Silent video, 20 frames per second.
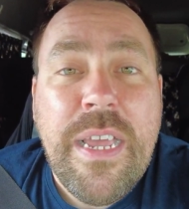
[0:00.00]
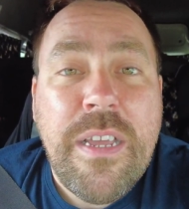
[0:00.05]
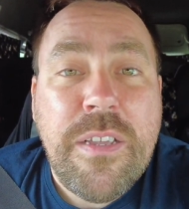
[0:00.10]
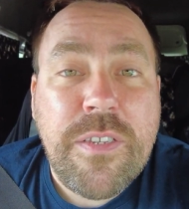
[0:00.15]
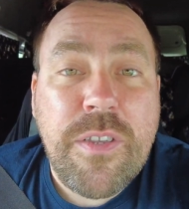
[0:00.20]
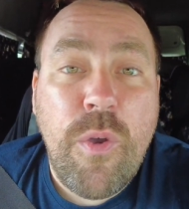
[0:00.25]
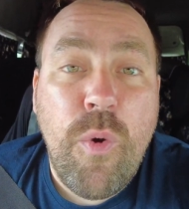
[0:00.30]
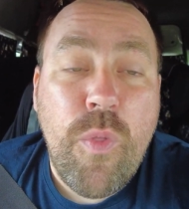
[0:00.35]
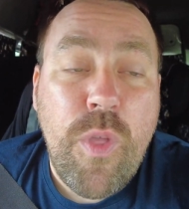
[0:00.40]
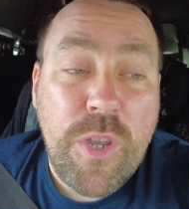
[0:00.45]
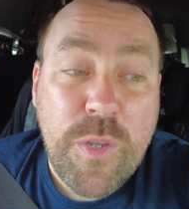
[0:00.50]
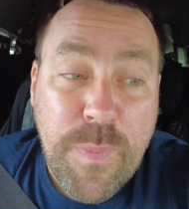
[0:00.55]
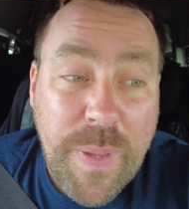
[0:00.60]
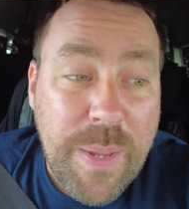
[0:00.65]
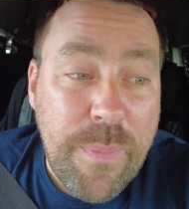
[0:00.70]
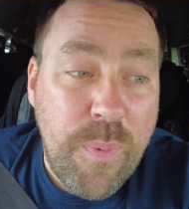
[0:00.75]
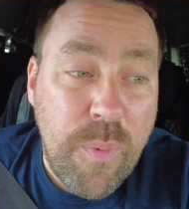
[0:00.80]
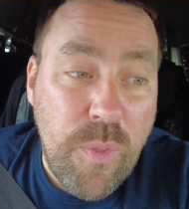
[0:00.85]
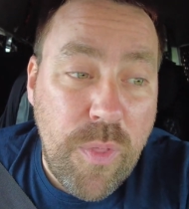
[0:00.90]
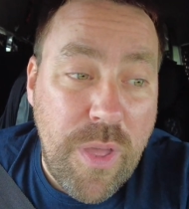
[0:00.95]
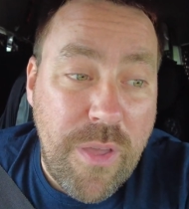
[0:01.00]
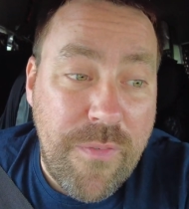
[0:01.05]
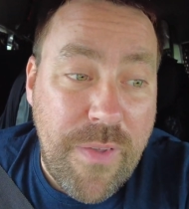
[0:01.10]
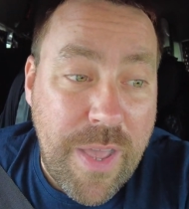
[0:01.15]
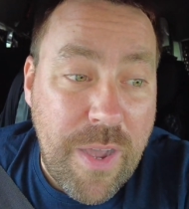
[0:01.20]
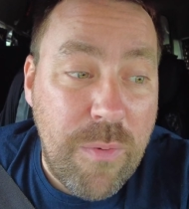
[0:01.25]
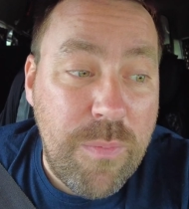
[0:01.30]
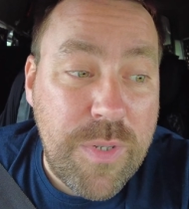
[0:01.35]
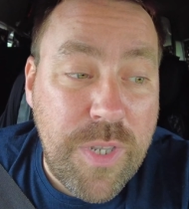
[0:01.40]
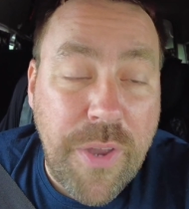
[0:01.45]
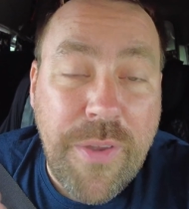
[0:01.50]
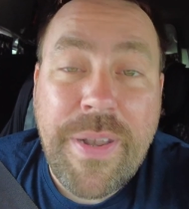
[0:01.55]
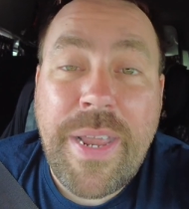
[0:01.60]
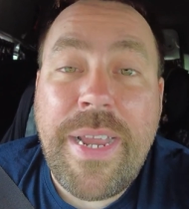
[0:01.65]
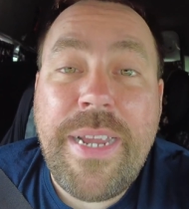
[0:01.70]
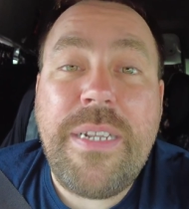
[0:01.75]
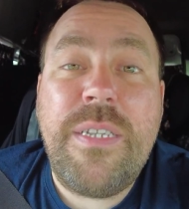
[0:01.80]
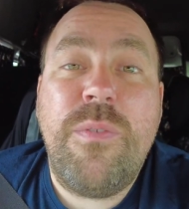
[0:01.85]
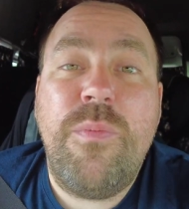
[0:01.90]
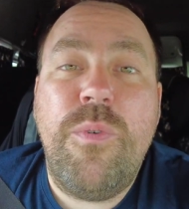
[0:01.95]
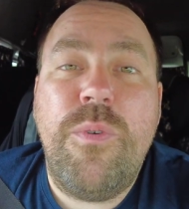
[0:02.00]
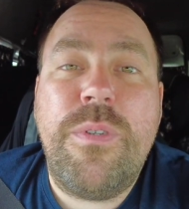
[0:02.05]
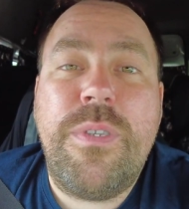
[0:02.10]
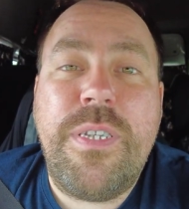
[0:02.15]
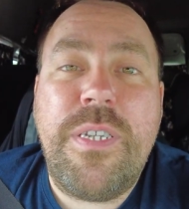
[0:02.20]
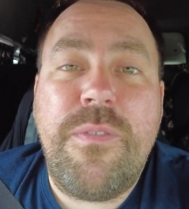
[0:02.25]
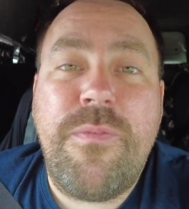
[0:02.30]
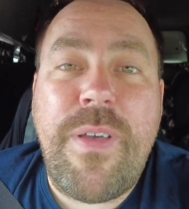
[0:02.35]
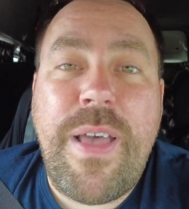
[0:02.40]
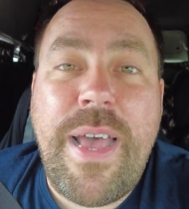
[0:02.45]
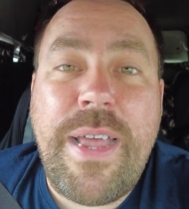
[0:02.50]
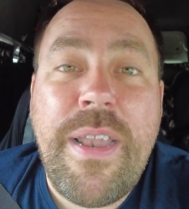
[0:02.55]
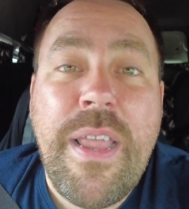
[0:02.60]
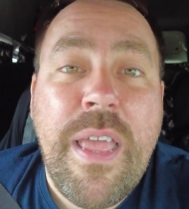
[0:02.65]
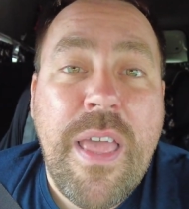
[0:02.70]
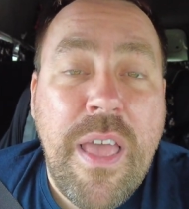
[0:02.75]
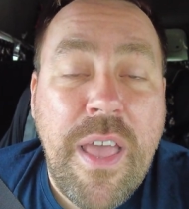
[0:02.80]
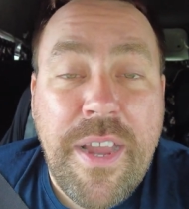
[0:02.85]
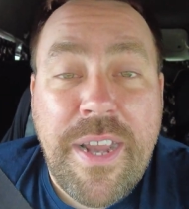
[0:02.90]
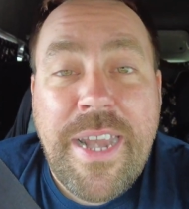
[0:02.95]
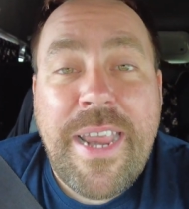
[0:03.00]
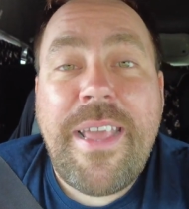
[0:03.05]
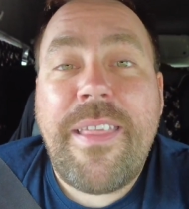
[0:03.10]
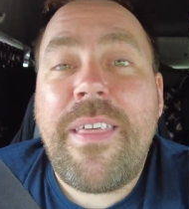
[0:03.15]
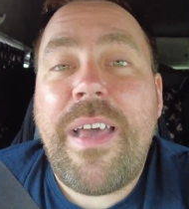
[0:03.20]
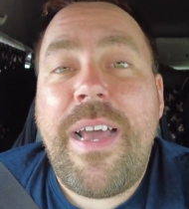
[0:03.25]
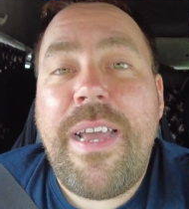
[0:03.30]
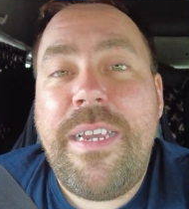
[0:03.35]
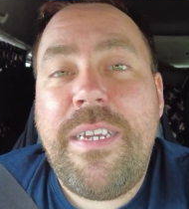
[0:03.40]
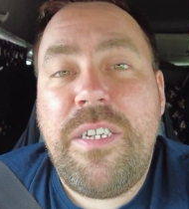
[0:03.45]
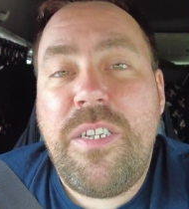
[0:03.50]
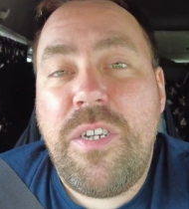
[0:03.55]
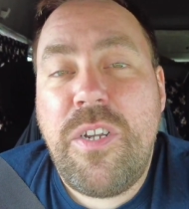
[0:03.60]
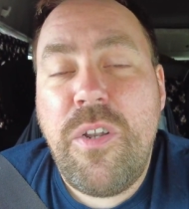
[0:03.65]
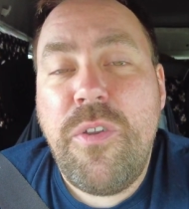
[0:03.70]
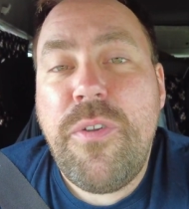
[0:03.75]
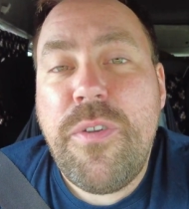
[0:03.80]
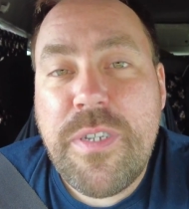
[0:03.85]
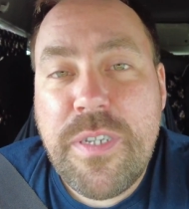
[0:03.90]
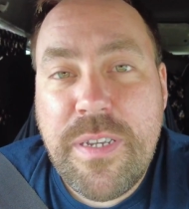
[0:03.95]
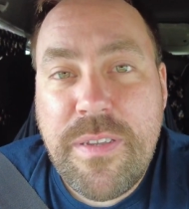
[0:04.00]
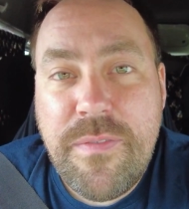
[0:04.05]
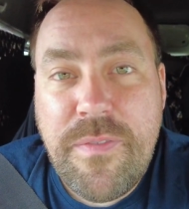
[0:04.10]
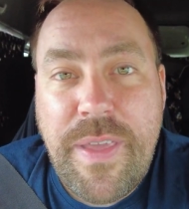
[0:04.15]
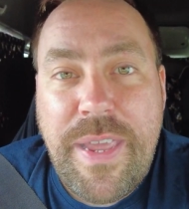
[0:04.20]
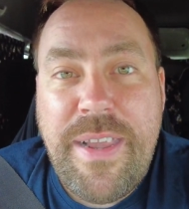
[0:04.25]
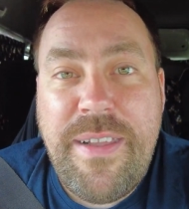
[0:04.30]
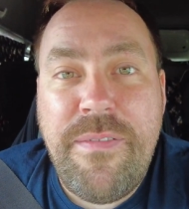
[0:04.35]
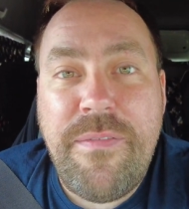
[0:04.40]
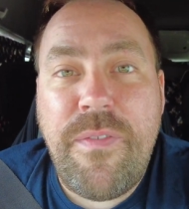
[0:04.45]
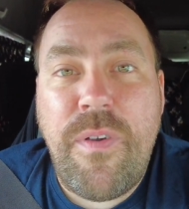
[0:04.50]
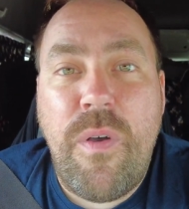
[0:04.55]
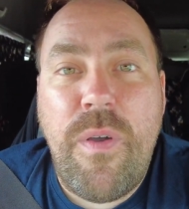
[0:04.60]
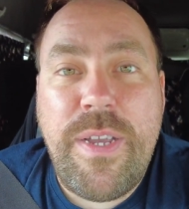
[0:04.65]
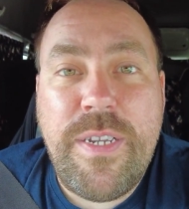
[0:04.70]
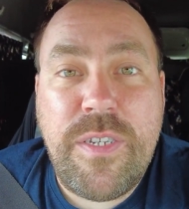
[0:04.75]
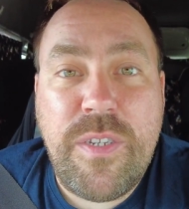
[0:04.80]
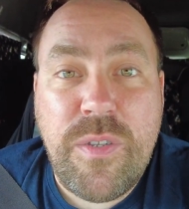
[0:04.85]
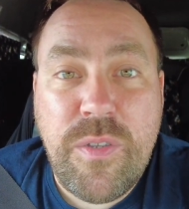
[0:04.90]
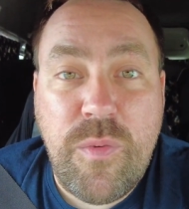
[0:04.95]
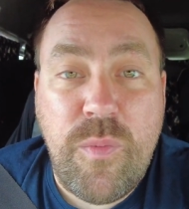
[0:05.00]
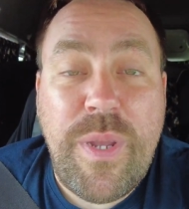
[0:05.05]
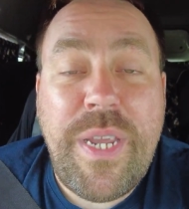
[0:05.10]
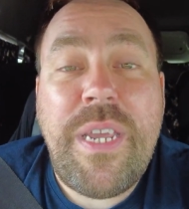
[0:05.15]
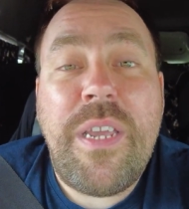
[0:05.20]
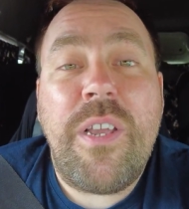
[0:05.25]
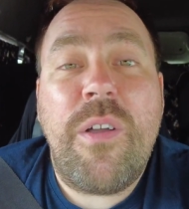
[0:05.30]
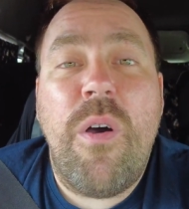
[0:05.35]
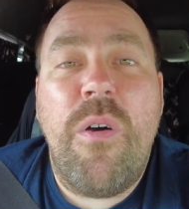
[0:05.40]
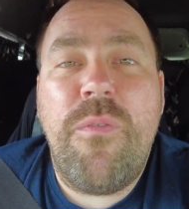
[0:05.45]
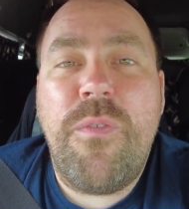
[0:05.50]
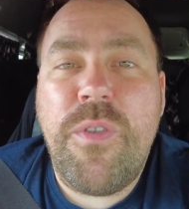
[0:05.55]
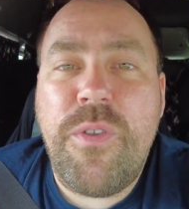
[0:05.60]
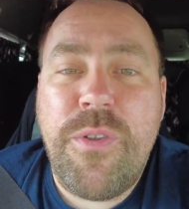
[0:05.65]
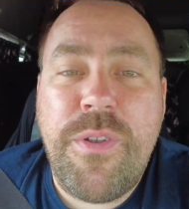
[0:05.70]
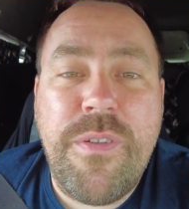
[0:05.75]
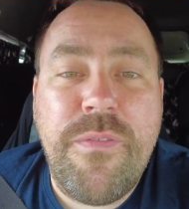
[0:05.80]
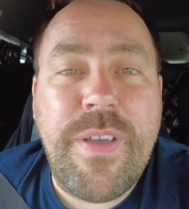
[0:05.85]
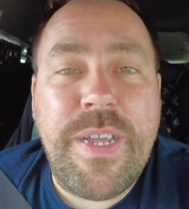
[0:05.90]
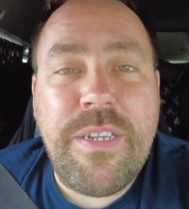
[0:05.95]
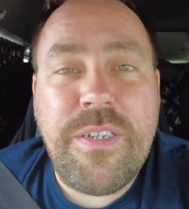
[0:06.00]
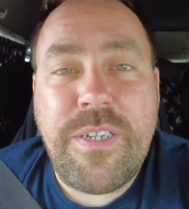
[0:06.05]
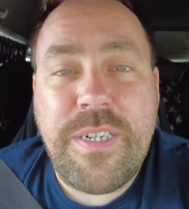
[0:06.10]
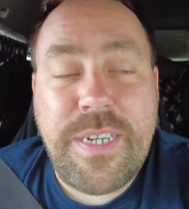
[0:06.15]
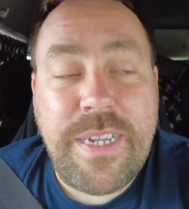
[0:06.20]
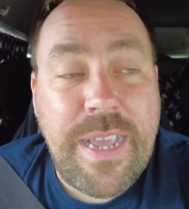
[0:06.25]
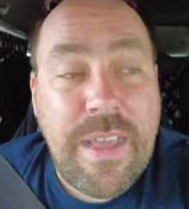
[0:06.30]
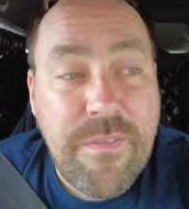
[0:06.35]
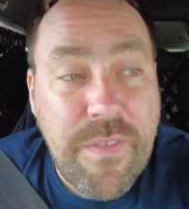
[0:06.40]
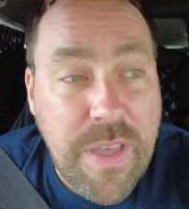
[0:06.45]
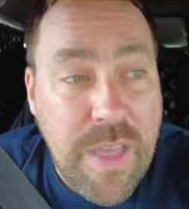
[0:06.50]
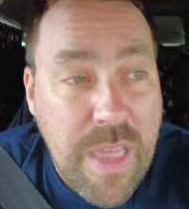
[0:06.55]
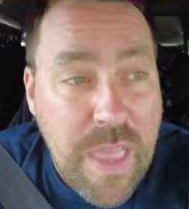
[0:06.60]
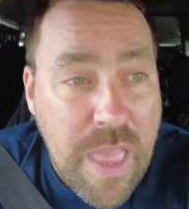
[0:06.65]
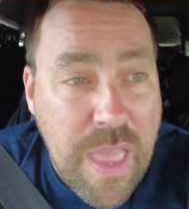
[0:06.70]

So all those people that have helped donate towards this van are going to get that exclusive invite so that we can go off and do an adventure together.